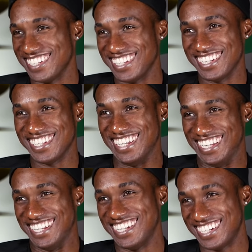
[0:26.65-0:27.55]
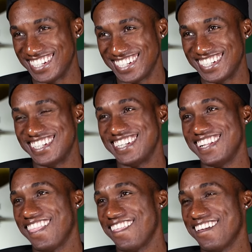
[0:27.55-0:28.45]
Yeah. What's your take on that?
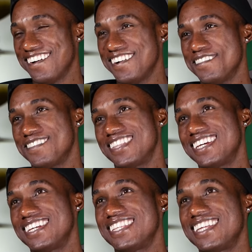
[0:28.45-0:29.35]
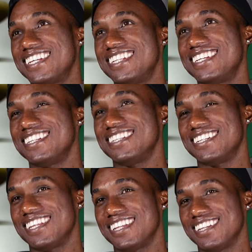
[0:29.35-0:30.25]
Um, they they
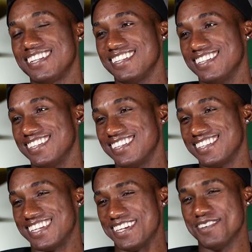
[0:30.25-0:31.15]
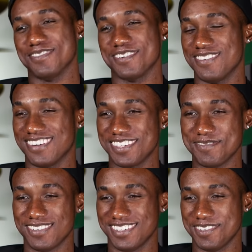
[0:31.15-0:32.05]
didn't they didn't kill Funk
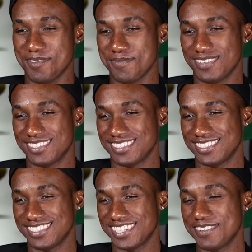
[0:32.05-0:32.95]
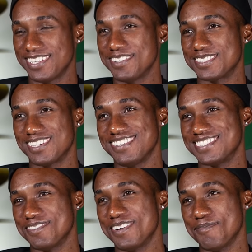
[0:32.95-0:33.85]
Volume. Um, it, was, it, was a, it
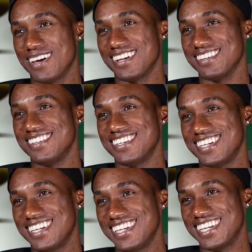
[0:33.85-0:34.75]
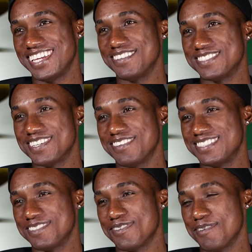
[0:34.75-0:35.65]
was a fun battle. Yeah. It was it
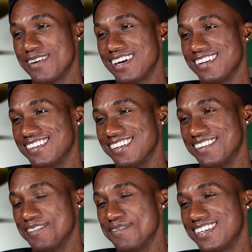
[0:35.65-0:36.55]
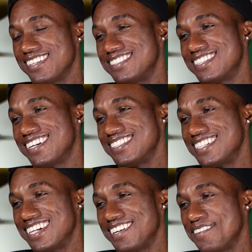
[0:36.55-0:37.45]
was a fun battle. Um, it was
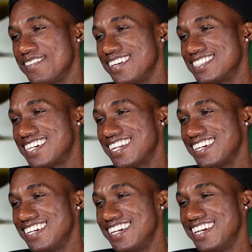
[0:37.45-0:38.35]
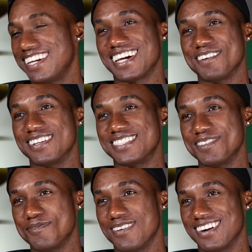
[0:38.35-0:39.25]
crazy. Um, things kind of kind of went
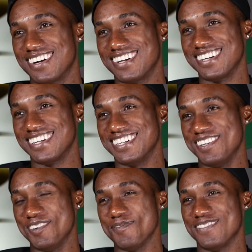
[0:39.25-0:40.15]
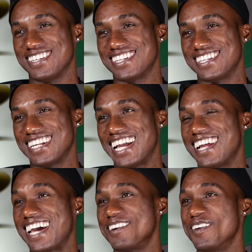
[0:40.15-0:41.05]
too far. Um,
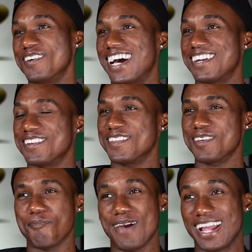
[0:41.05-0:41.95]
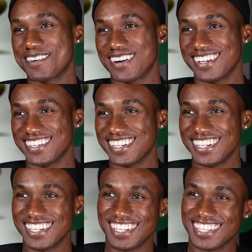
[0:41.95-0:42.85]
I I don't know I don't know their background
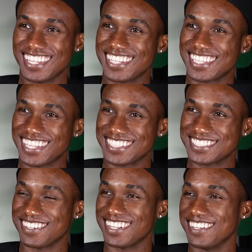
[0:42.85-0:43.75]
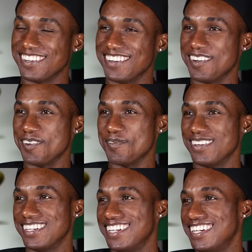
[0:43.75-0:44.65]
like that, so I know um,
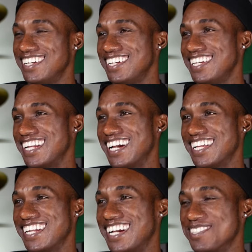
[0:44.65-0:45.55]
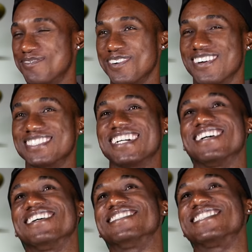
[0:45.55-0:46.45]
it got it got too far. I was like,
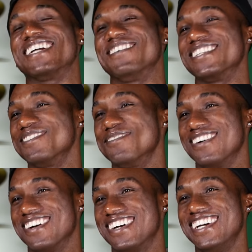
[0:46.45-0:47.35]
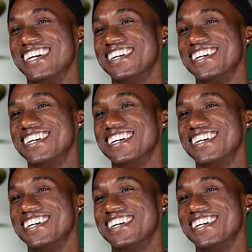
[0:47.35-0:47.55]
oh shit, I went too far.